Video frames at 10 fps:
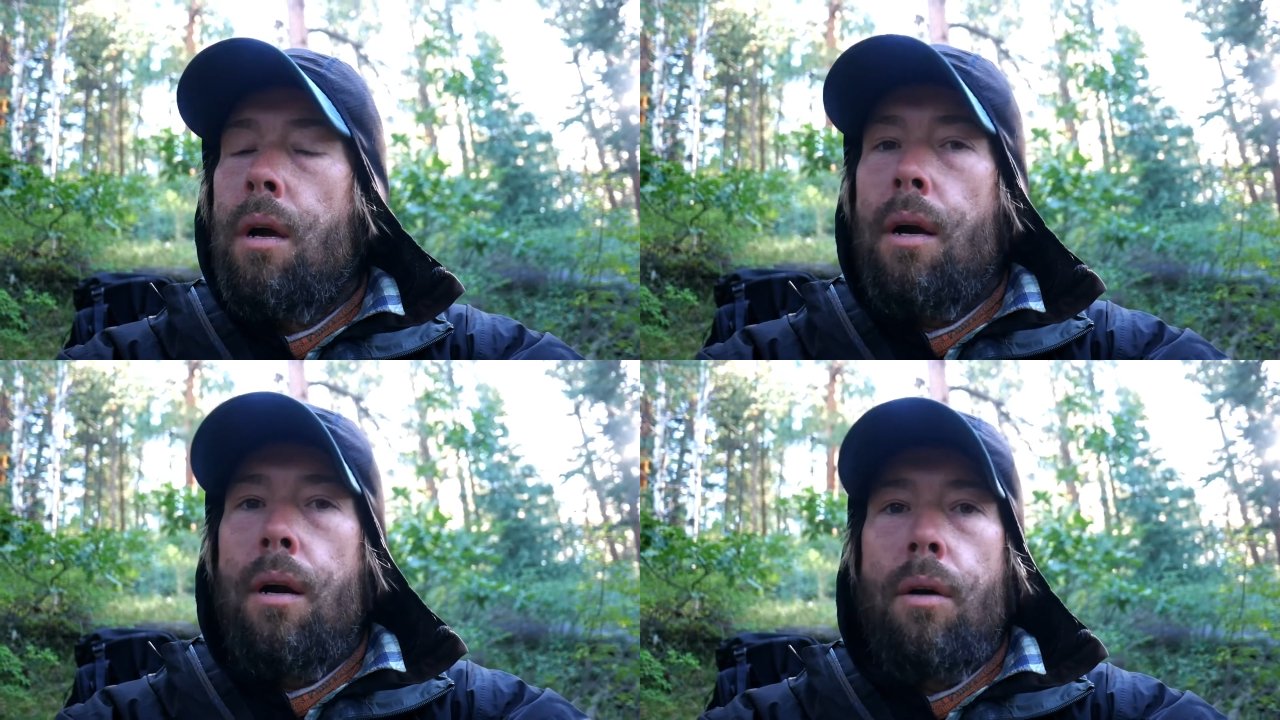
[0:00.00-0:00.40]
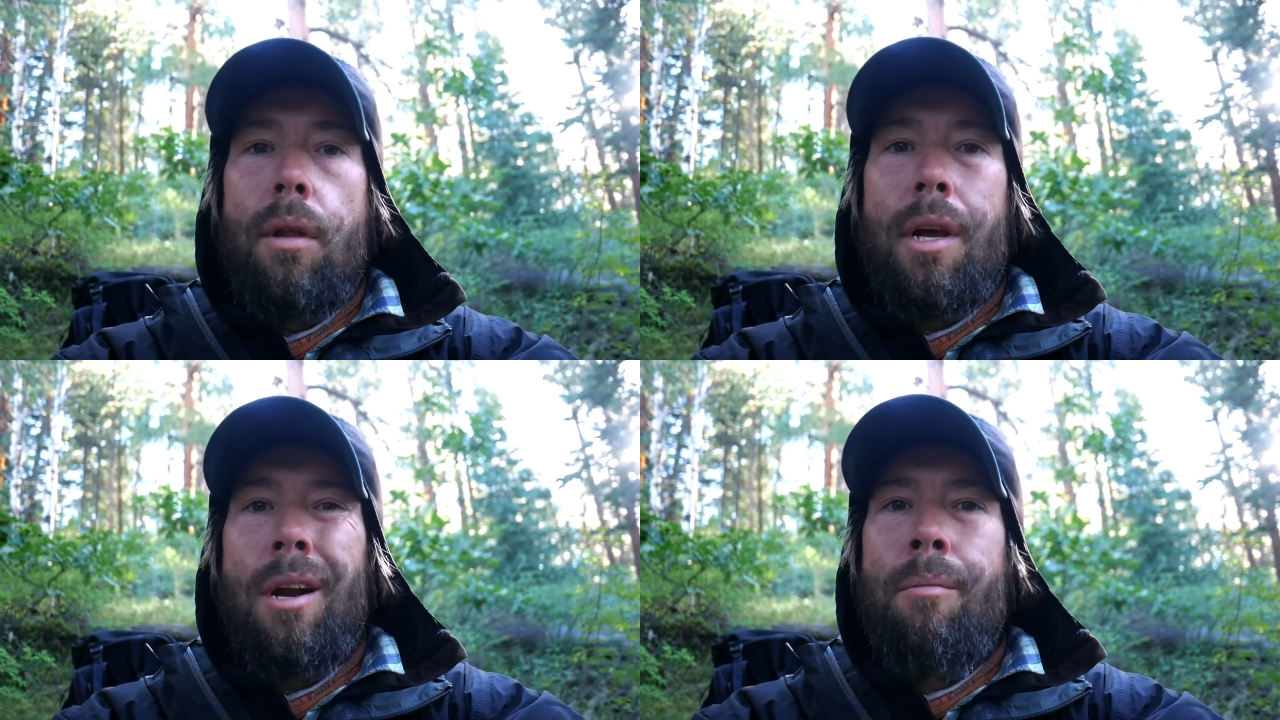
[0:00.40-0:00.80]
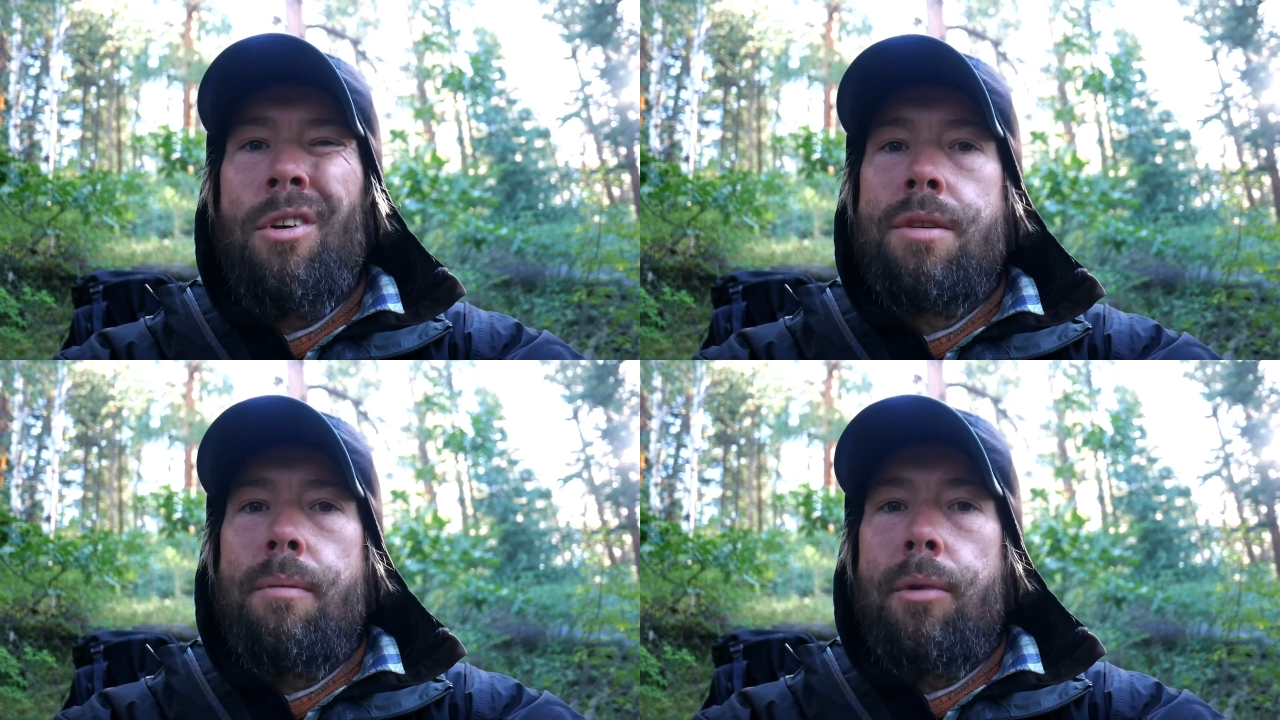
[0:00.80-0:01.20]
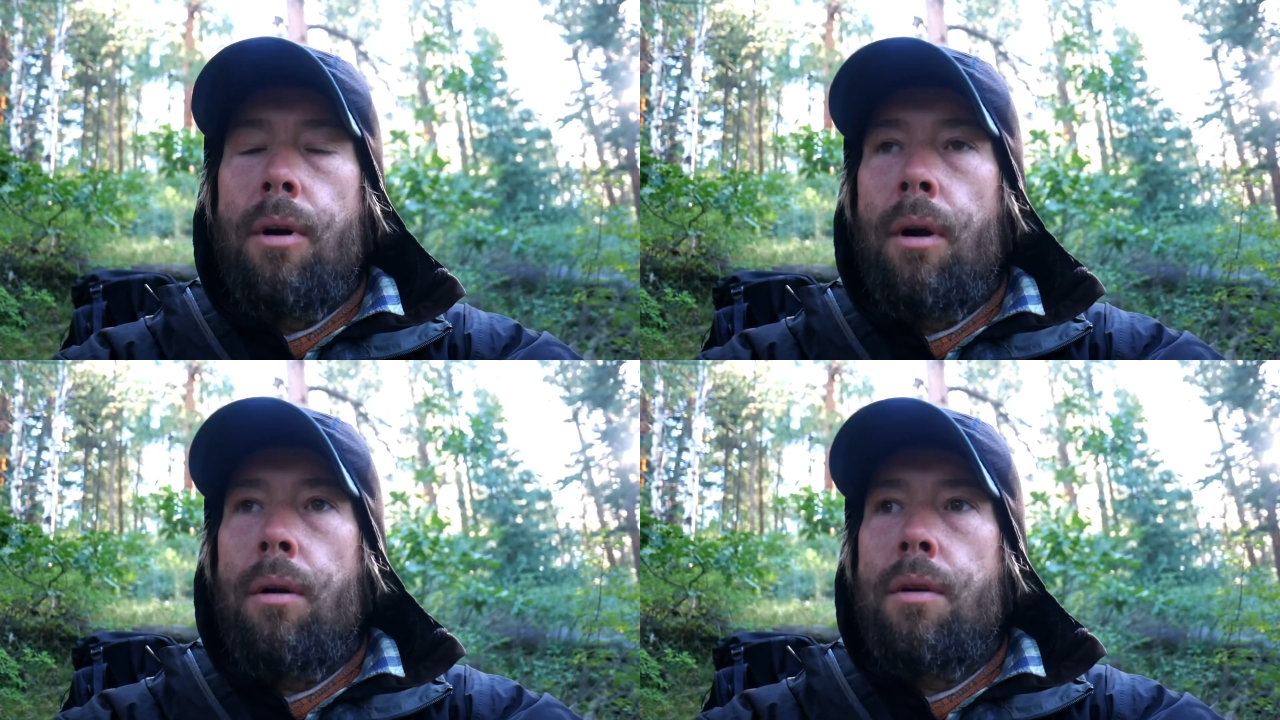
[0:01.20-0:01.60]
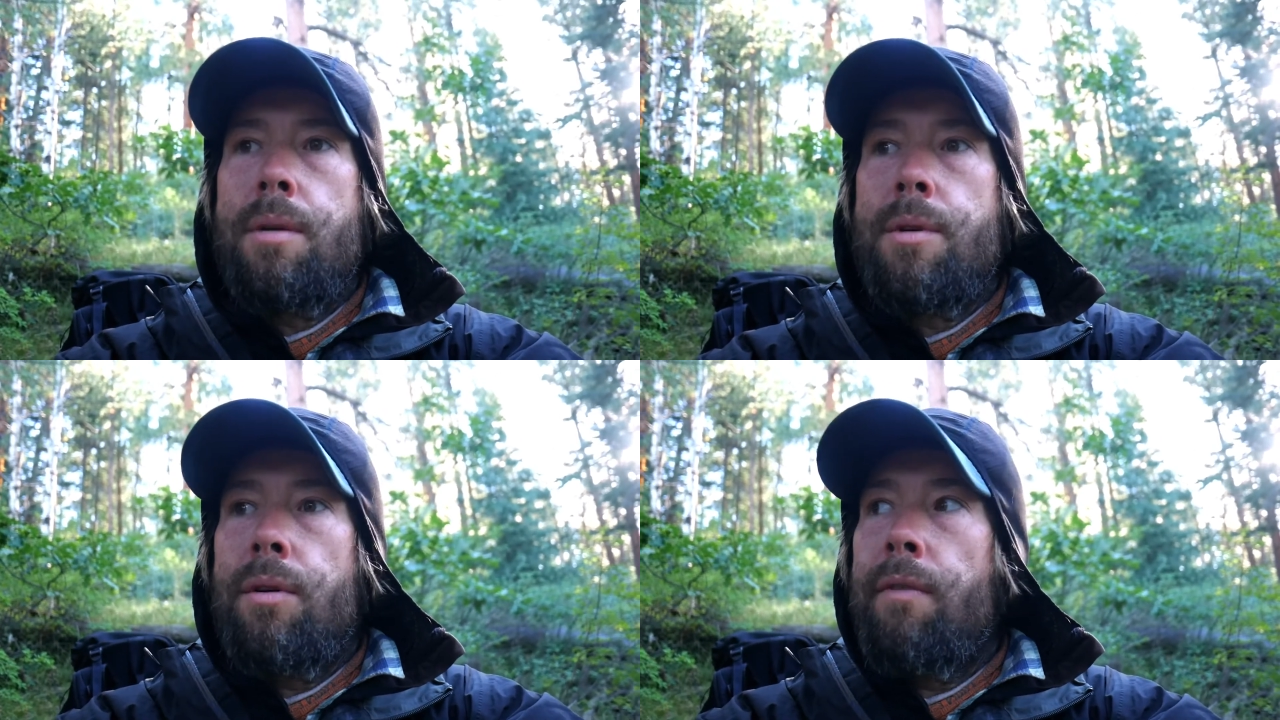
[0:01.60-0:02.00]
I don't know, like an amusement park or
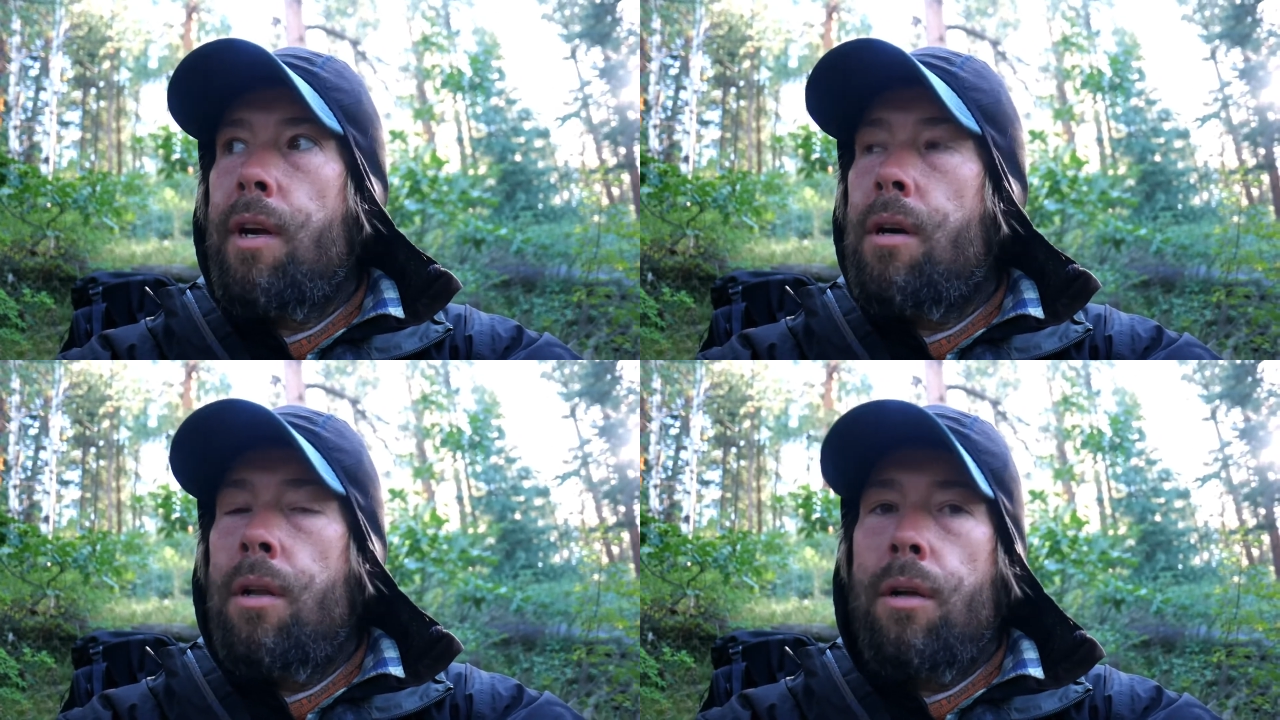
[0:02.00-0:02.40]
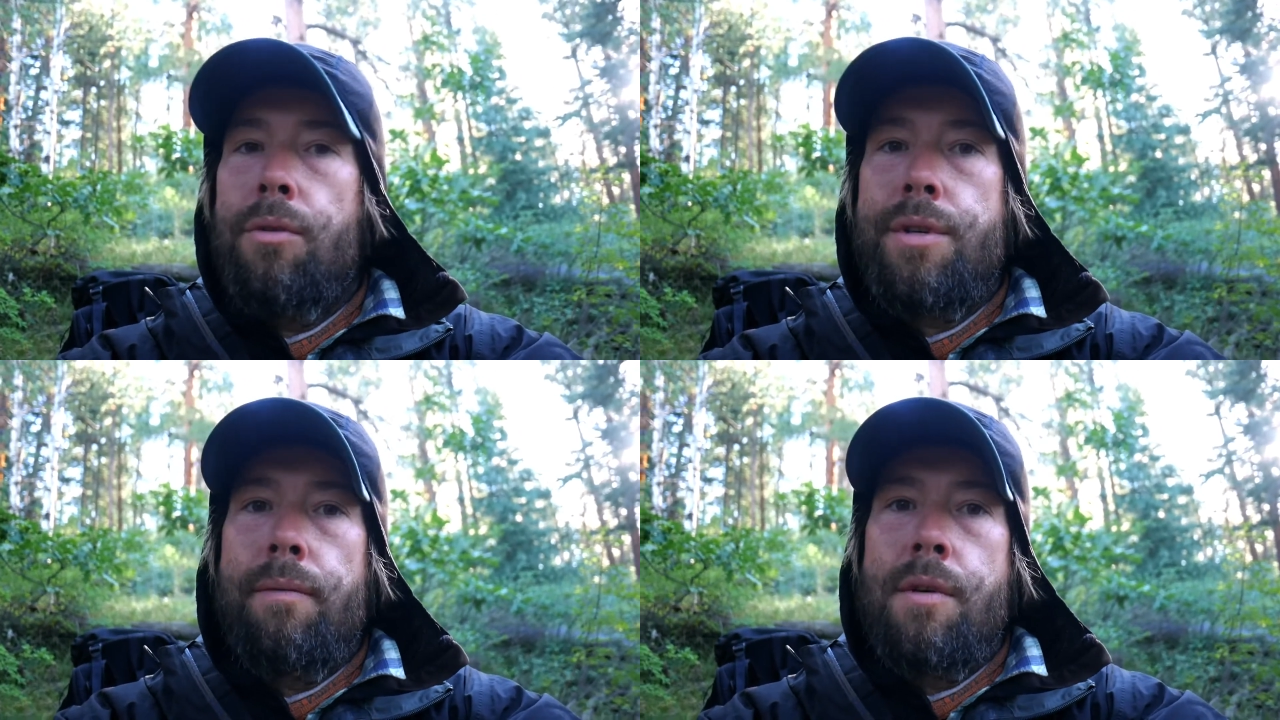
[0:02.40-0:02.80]
some sort of like all-inclusive